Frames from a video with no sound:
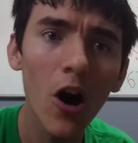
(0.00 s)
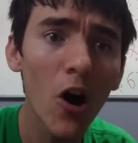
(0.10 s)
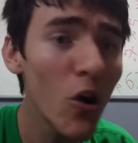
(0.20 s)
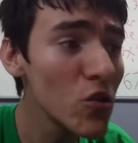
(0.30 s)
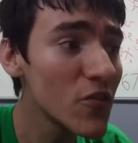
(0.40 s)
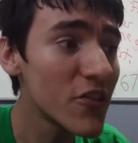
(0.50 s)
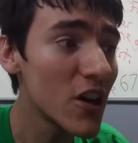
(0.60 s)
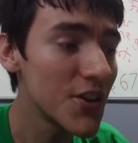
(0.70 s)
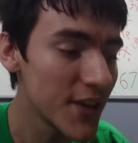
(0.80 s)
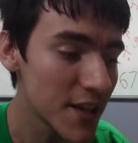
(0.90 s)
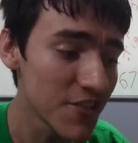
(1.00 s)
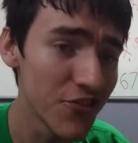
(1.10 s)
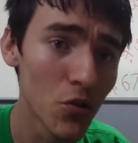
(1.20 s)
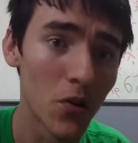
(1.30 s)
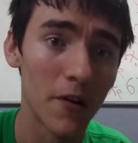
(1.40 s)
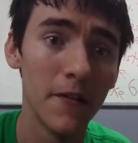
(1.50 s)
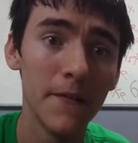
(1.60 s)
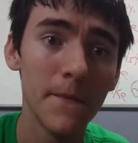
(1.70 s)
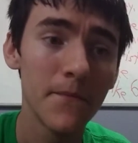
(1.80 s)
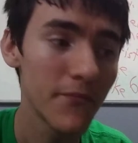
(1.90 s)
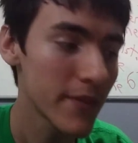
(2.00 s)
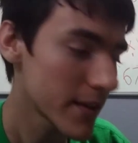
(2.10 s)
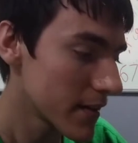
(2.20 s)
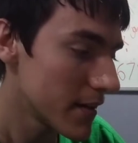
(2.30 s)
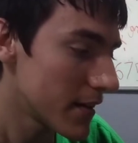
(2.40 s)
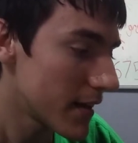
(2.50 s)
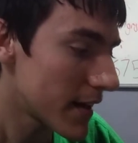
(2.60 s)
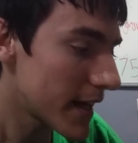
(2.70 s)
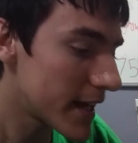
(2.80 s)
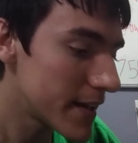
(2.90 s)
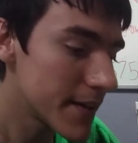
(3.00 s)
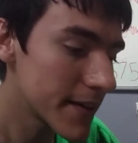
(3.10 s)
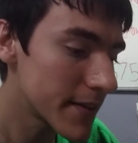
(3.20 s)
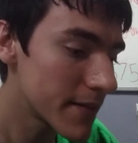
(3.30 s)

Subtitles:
all over underneath the floor. And